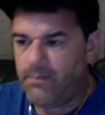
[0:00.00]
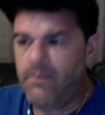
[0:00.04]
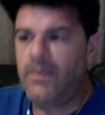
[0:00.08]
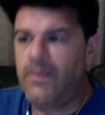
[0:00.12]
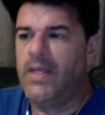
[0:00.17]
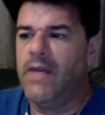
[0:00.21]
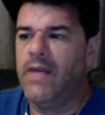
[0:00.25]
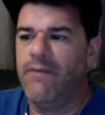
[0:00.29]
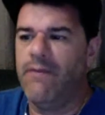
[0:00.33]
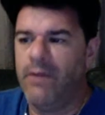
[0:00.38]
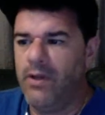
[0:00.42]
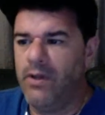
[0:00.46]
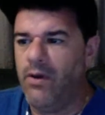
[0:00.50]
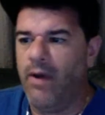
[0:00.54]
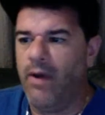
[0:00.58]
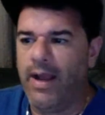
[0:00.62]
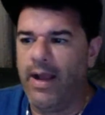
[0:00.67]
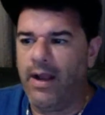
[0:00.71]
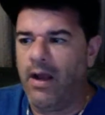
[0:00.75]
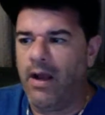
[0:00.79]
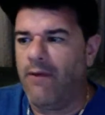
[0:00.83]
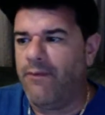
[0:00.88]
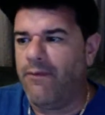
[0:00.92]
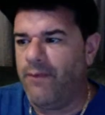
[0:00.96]
even though
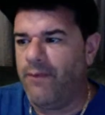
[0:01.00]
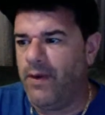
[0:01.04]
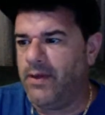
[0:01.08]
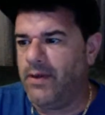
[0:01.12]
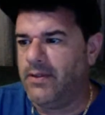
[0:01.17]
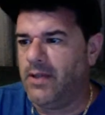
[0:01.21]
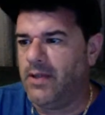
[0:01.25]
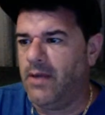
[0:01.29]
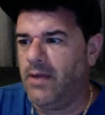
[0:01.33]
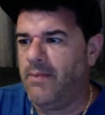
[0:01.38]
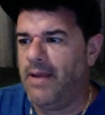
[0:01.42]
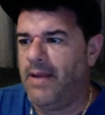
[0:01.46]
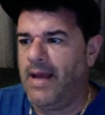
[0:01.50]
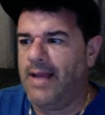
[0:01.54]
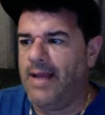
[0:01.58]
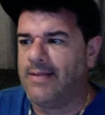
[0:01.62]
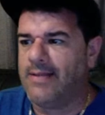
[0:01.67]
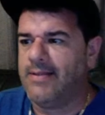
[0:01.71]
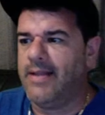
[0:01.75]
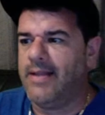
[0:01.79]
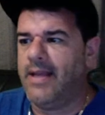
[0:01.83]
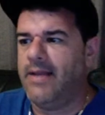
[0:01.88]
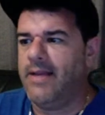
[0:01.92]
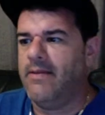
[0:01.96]
I got fucked up
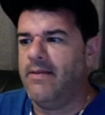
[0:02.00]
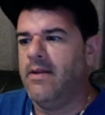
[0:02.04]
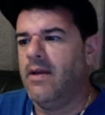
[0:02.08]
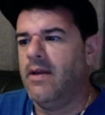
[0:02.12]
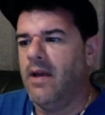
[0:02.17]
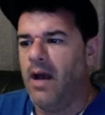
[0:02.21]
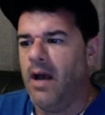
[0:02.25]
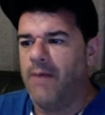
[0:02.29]
last night,